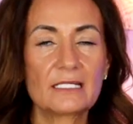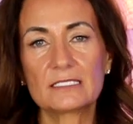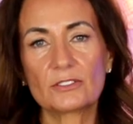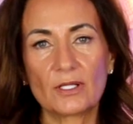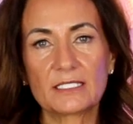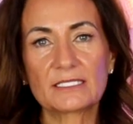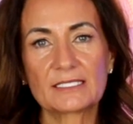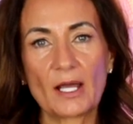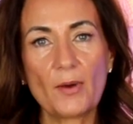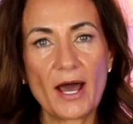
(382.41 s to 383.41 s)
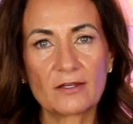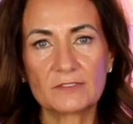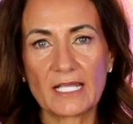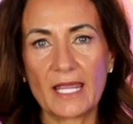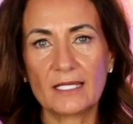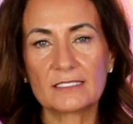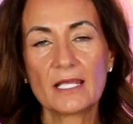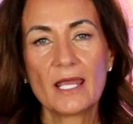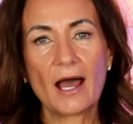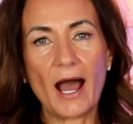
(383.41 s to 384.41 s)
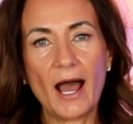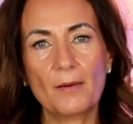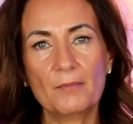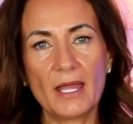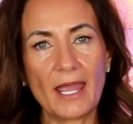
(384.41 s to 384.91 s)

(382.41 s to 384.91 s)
until it's so out of date um,